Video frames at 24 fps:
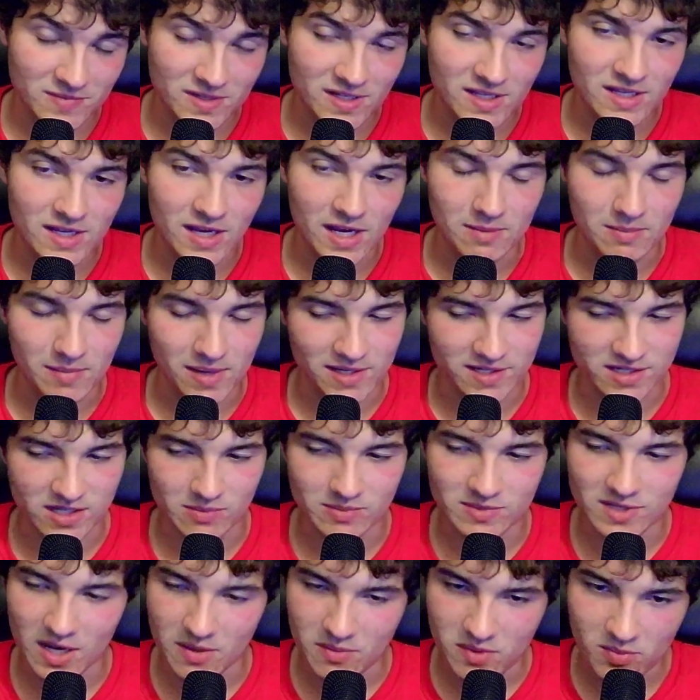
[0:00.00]
In my
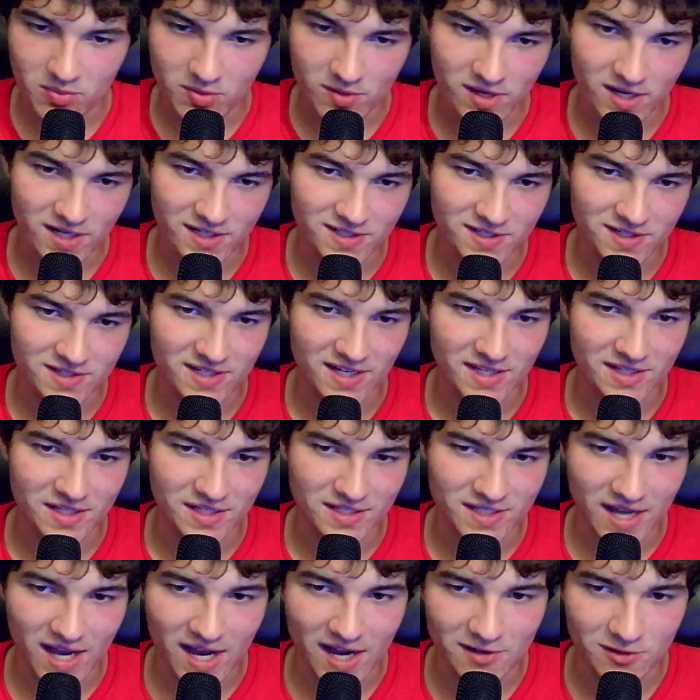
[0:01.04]
September predictions, I had the
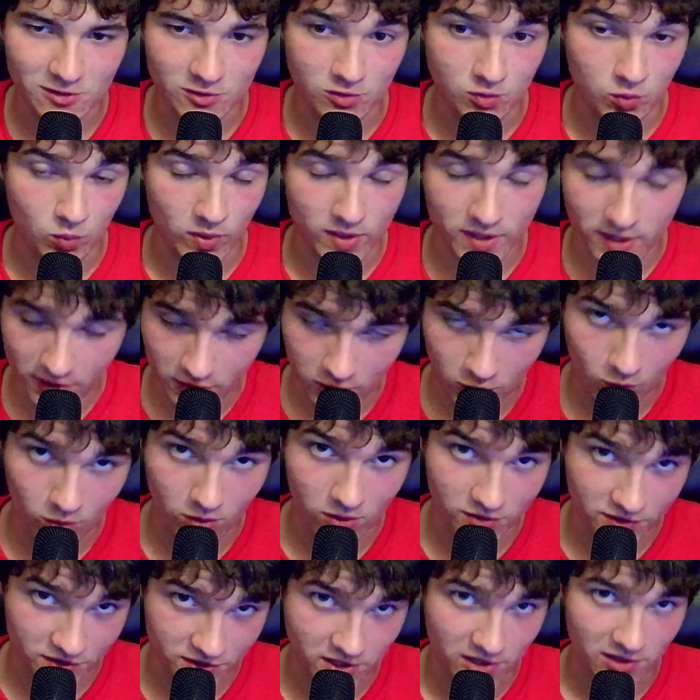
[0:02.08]
Dodgers winning the
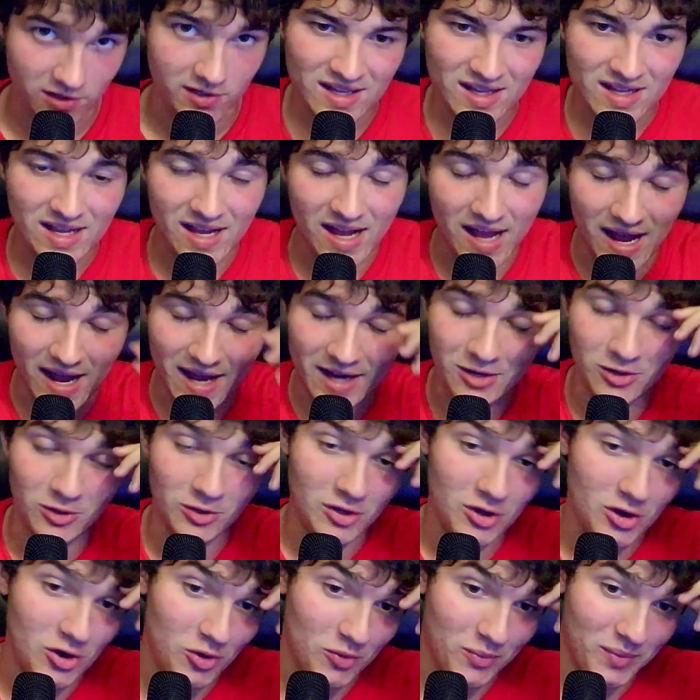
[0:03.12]
World Series. I don't
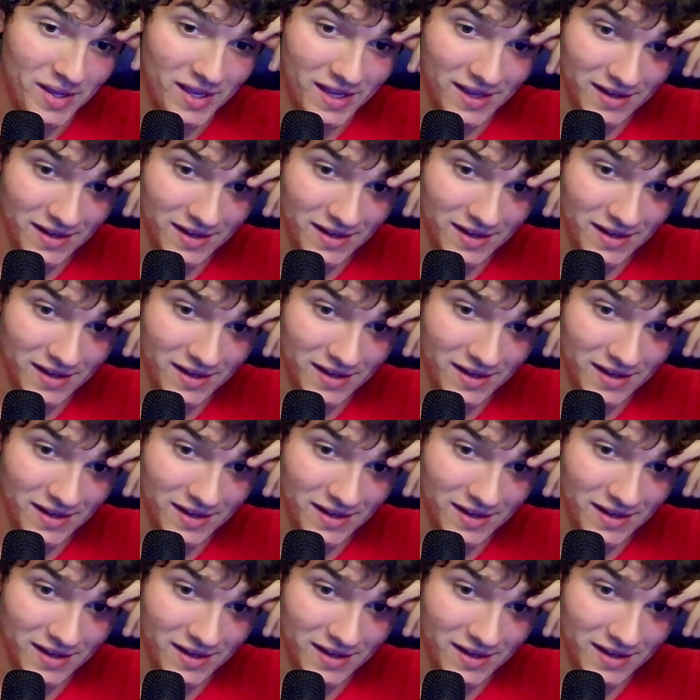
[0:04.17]
know, man.